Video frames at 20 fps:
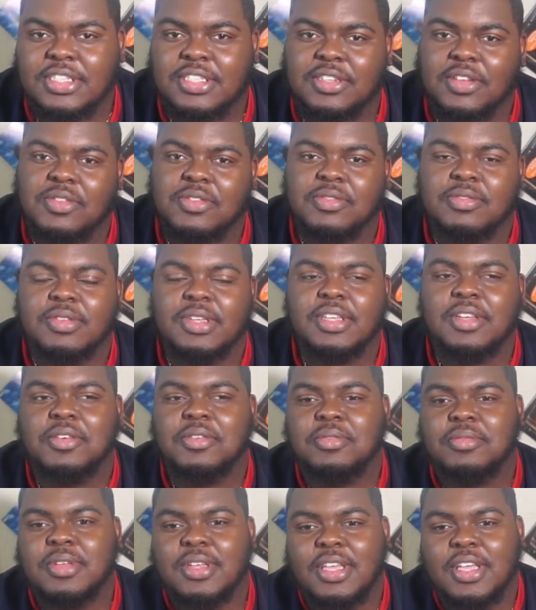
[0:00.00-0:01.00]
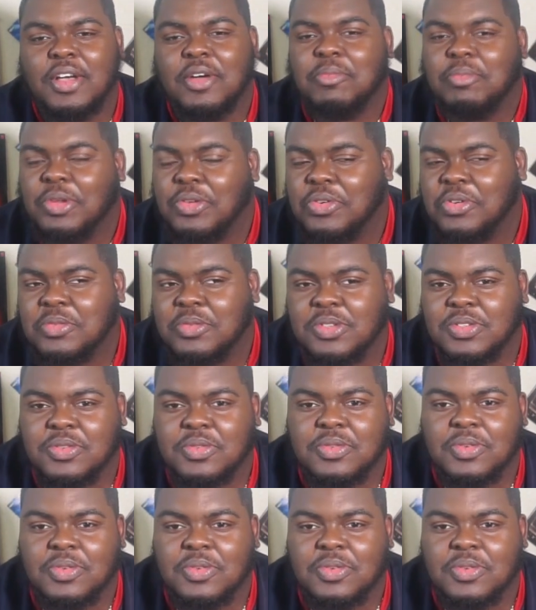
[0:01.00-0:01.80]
So he gonna blow up soon.